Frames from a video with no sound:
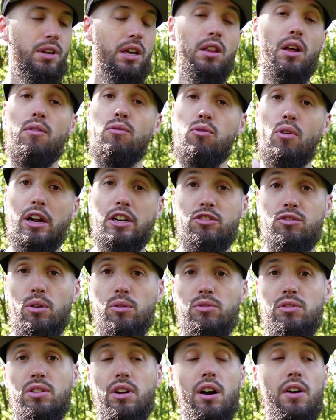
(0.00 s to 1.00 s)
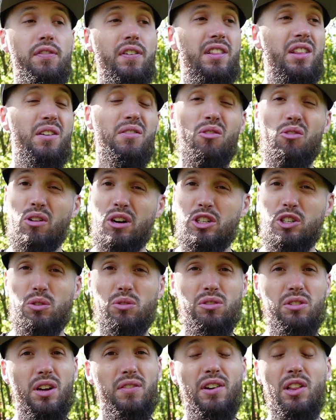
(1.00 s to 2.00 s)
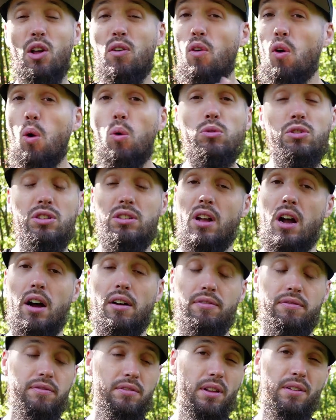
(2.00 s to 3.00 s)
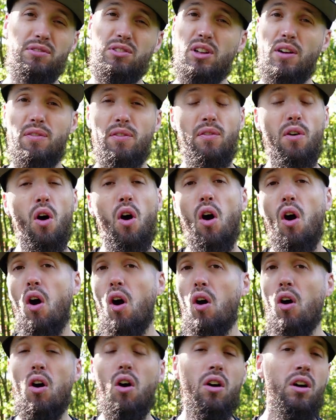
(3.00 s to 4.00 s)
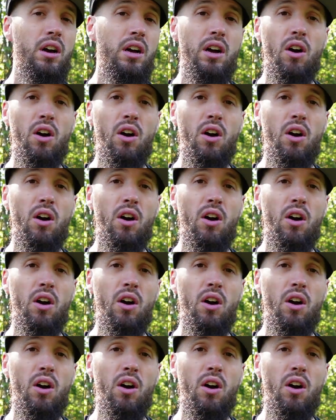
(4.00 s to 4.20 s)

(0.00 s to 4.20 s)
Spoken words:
I love retro stuff. I love original stuff. I love old stuff. I love stuff of all